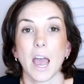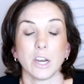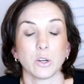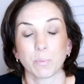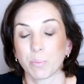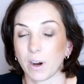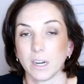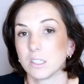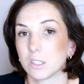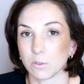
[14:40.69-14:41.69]
and your
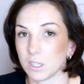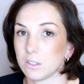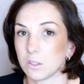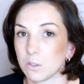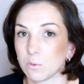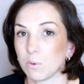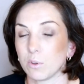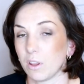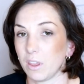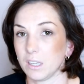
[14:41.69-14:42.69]
brain still needs to do all
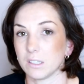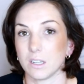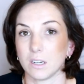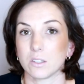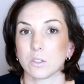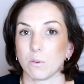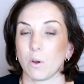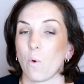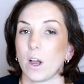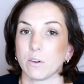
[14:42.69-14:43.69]
the things that it's
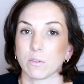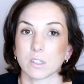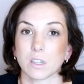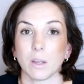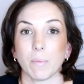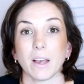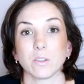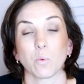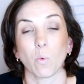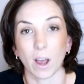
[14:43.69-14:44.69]
doing while you're asleep
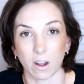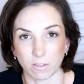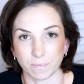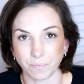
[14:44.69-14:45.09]
as well.